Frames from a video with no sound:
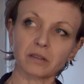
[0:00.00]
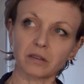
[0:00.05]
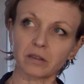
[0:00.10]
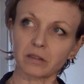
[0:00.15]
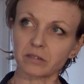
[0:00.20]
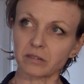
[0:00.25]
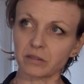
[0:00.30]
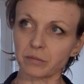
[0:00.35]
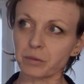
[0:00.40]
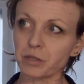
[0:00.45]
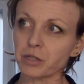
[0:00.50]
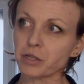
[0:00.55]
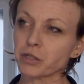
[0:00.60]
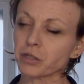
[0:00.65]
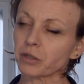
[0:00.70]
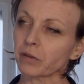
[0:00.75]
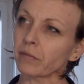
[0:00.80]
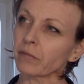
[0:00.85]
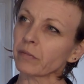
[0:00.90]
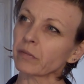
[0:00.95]

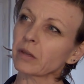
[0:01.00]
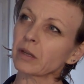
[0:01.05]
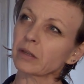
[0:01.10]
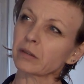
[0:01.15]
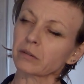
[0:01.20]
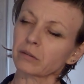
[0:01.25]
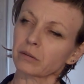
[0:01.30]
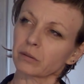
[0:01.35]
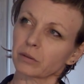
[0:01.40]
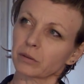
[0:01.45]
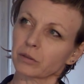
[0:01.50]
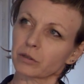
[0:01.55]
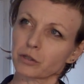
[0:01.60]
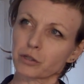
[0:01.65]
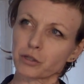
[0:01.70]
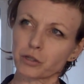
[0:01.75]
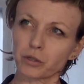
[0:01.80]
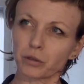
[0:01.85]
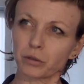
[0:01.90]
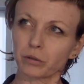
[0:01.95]
exhibition that
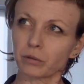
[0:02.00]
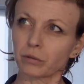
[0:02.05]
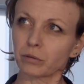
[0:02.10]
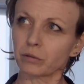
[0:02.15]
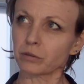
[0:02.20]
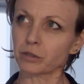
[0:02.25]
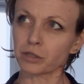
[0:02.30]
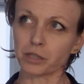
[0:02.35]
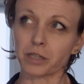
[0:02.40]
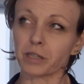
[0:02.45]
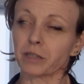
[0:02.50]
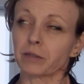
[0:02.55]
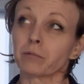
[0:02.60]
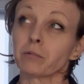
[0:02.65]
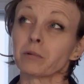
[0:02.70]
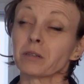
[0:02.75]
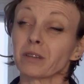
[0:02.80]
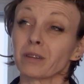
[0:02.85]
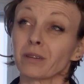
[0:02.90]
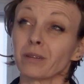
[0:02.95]
share
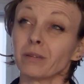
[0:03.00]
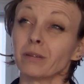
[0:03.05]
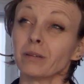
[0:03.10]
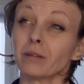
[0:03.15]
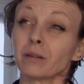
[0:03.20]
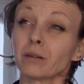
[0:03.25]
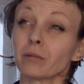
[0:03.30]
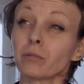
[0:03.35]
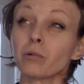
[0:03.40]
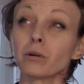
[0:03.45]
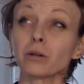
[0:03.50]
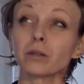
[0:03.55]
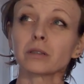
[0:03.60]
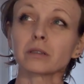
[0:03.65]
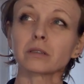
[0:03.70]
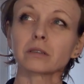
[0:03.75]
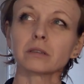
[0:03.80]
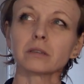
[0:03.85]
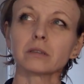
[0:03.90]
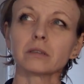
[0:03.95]
with the
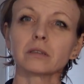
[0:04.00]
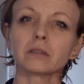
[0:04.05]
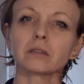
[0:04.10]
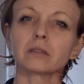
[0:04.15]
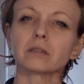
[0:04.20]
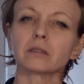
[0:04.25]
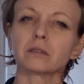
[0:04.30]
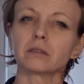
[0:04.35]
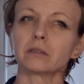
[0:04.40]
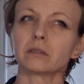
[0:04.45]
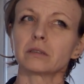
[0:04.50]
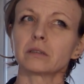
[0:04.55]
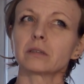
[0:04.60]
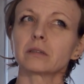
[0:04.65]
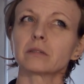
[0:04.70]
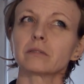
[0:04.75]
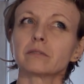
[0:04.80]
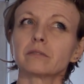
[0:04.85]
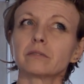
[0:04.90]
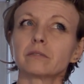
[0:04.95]
world
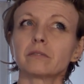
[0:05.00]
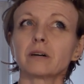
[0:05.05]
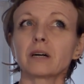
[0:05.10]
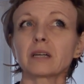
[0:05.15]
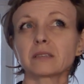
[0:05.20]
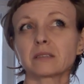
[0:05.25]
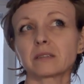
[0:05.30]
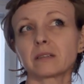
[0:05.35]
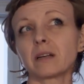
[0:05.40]
the vast